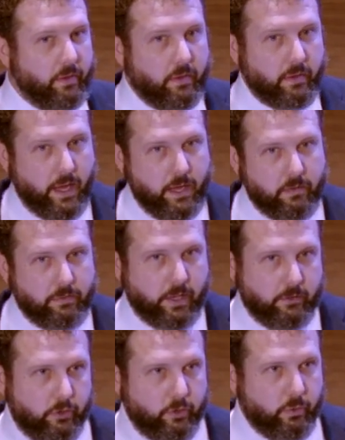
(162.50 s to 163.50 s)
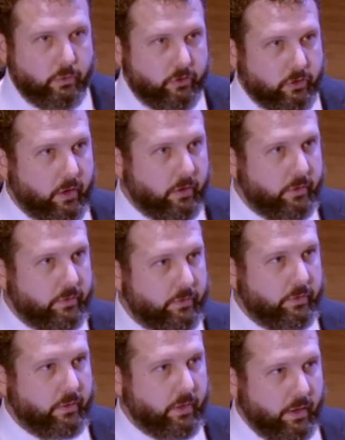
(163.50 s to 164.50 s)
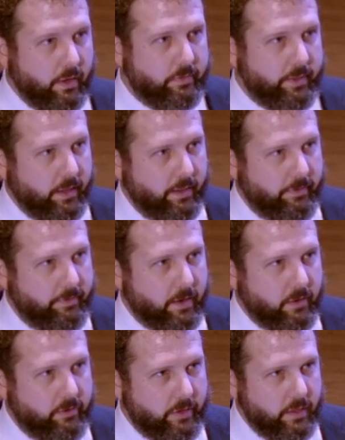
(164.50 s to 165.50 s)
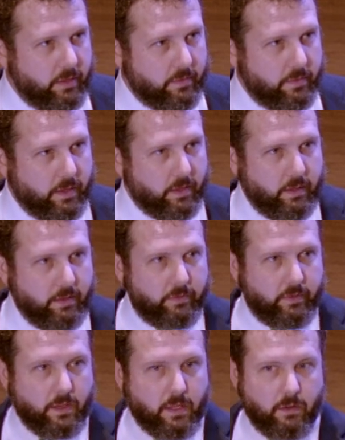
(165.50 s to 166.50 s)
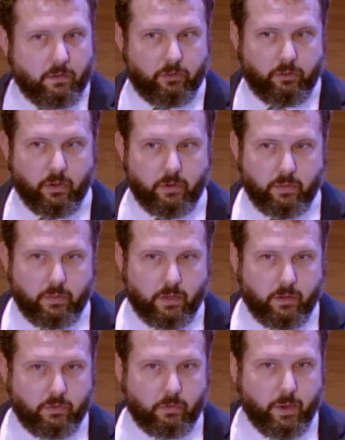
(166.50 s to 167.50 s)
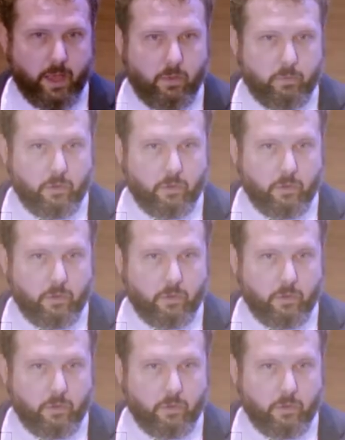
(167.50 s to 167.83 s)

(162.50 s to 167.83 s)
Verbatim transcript: kind of like two chunks of LF Energy. There is the chunk that is around